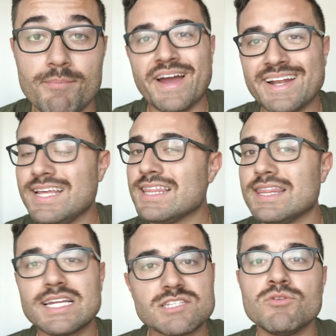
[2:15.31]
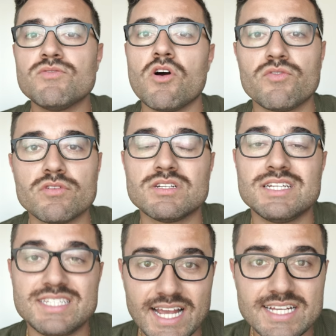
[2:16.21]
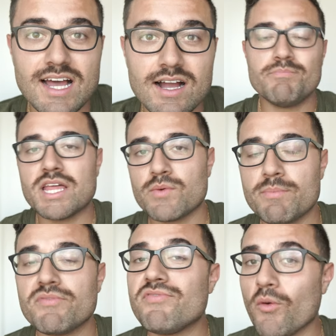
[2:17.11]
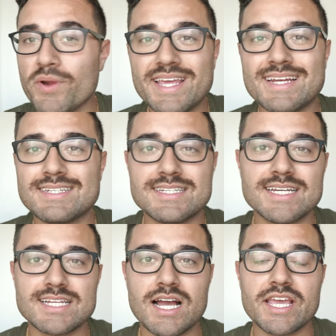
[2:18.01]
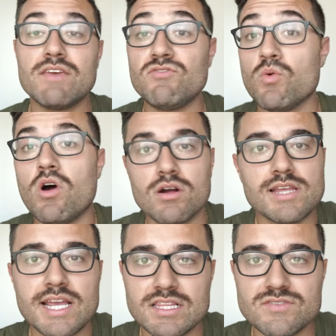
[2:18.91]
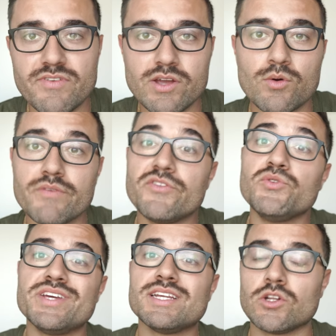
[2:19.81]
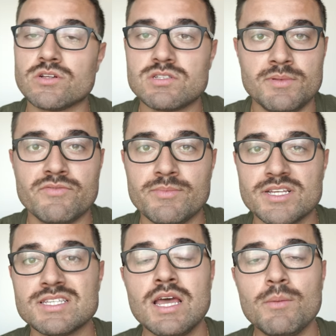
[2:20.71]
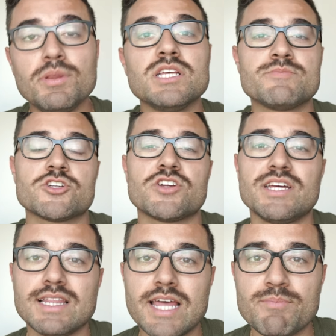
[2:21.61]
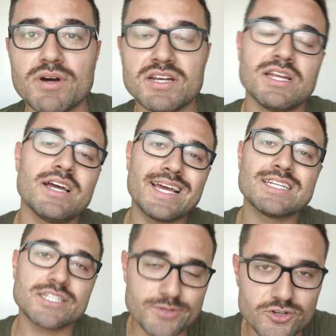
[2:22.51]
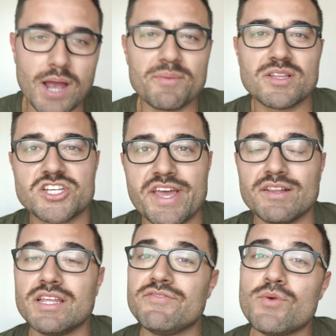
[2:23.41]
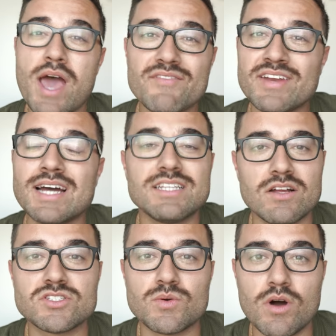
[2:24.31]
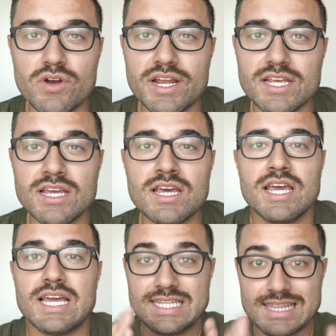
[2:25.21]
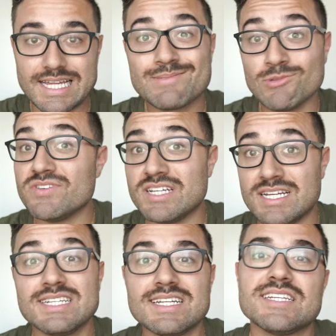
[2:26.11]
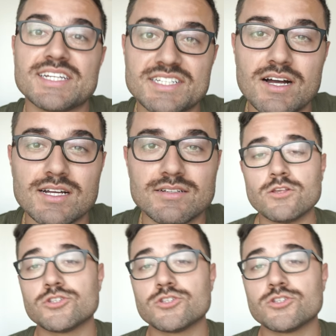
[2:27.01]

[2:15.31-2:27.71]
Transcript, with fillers: Finally, let's move over to TikTok. By the way, before we get into TikTok, if you are liking this video or if you did did learn something from this, please make sure to hit the like button. Again, subscribe to the channel if you have not done so already, and let's move in to TikTok.